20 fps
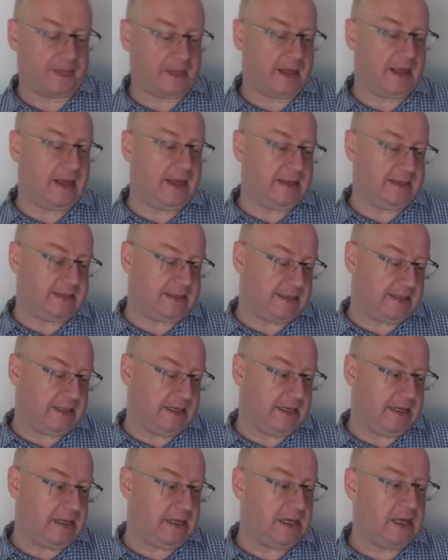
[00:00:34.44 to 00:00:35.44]
it's
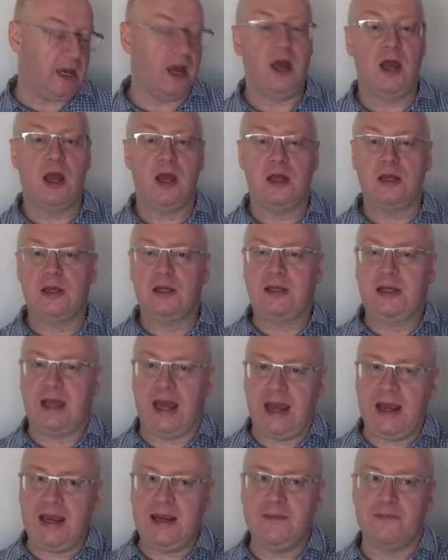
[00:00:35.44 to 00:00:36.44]
the
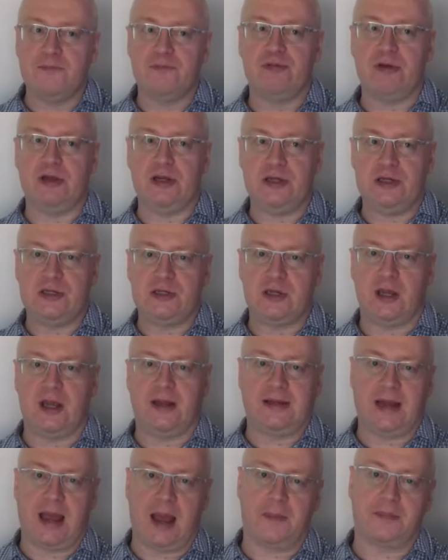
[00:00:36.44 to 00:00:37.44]
Game Bridge
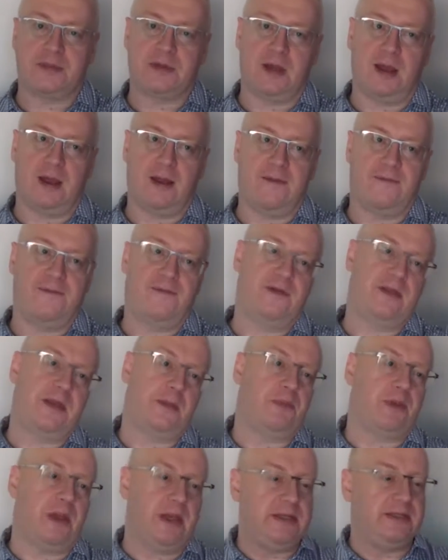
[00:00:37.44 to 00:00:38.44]
adapter for the
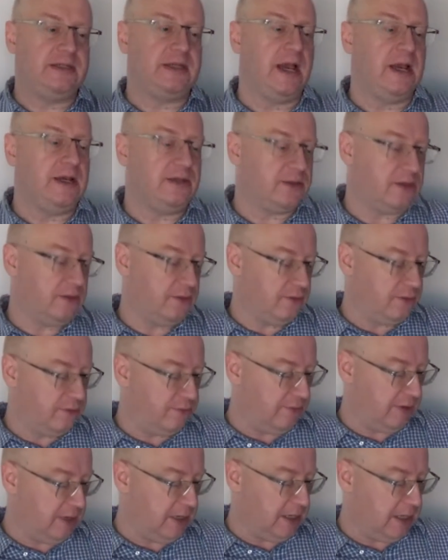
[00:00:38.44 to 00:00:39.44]
PlayStation
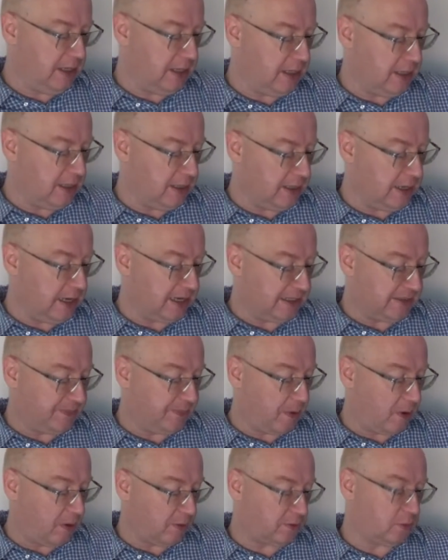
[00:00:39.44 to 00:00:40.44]
3 and
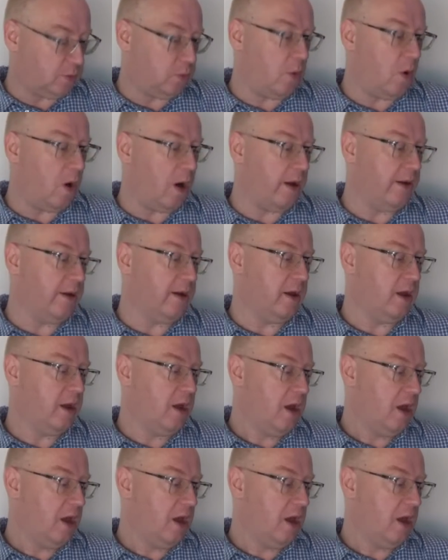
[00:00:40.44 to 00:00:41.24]
Xbox One.